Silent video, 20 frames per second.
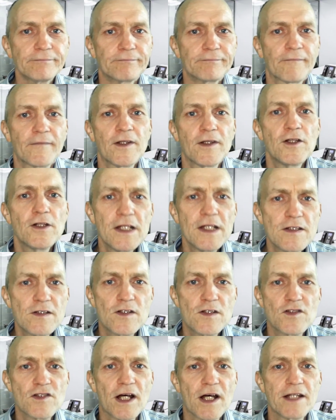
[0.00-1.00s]
You need to
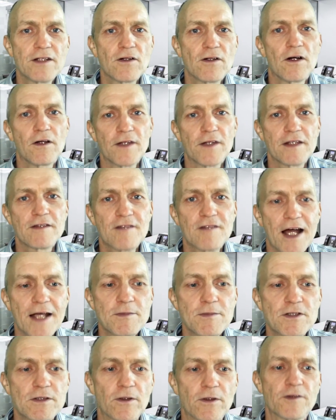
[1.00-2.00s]
decide on that time
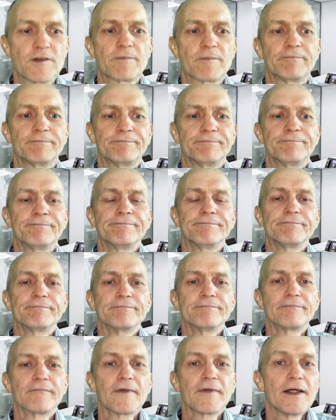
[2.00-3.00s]
slot.
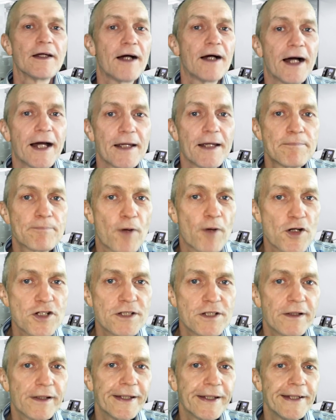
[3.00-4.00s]
I
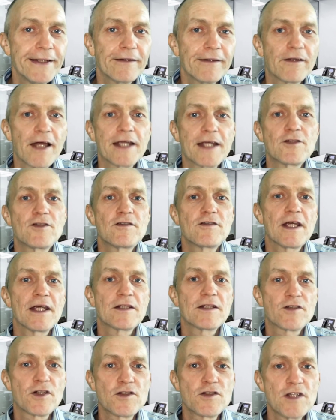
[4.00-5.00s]
personally like to take
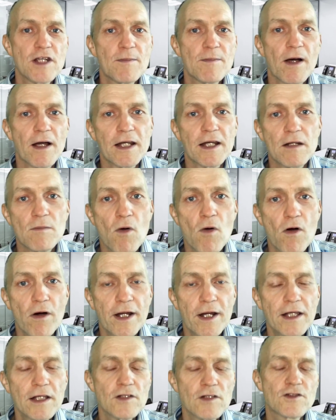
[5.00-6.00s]
Tresiba in the
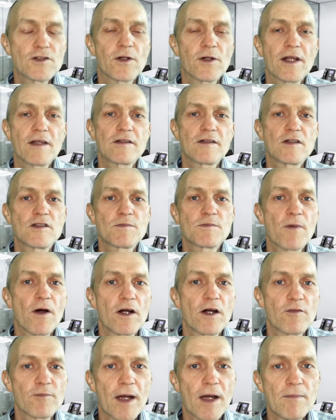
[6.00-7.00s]
morning so that it is part
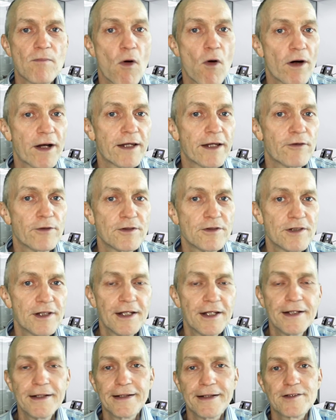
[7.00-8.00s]
of my morning
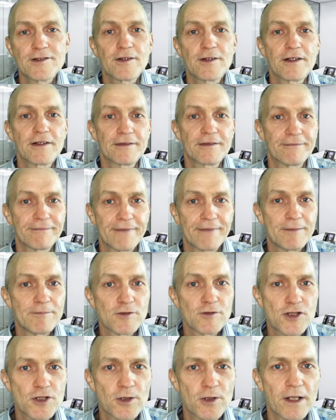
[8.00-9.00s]
routine and so that I'm
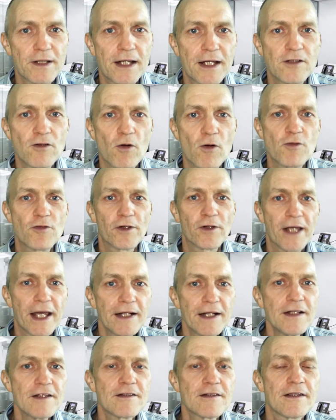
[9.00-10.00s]
sure that I don't forget
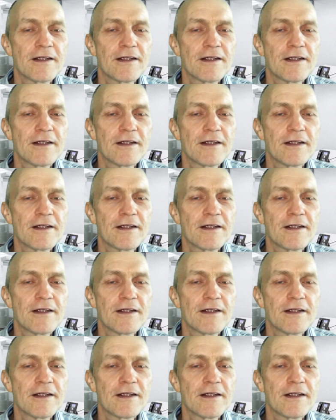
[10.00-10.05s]
it.